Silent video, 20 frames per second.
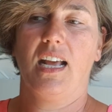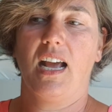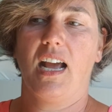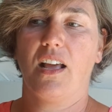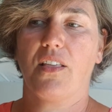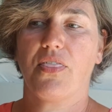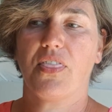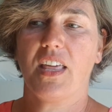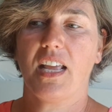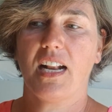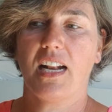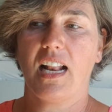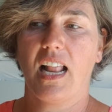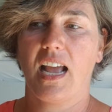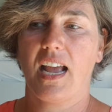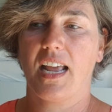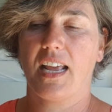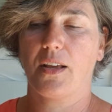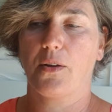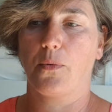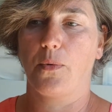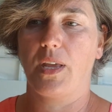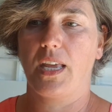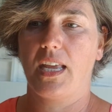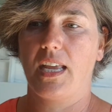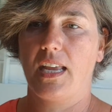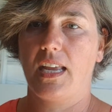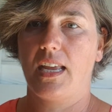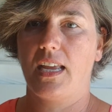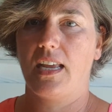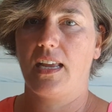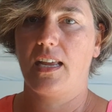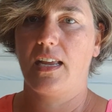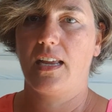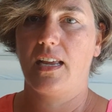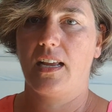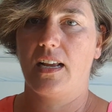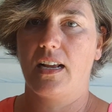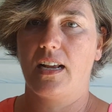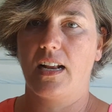I think like
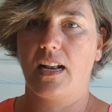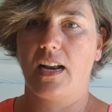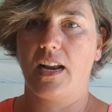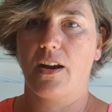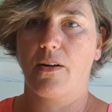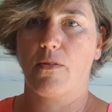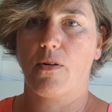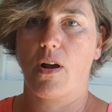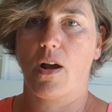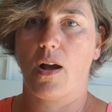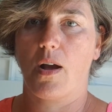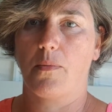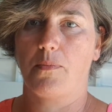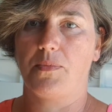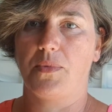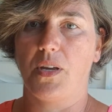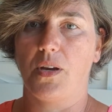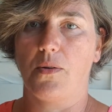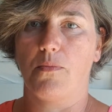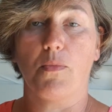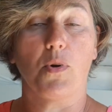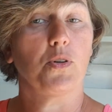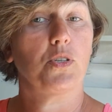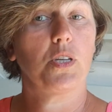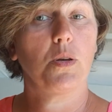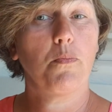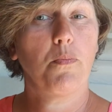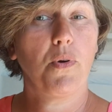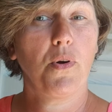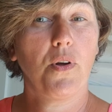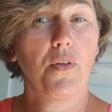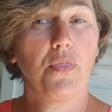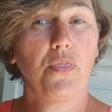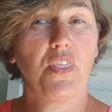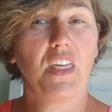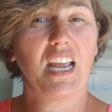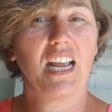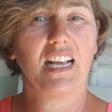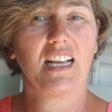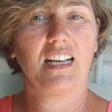we clear up the most important
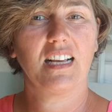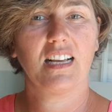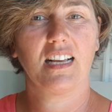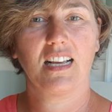thing,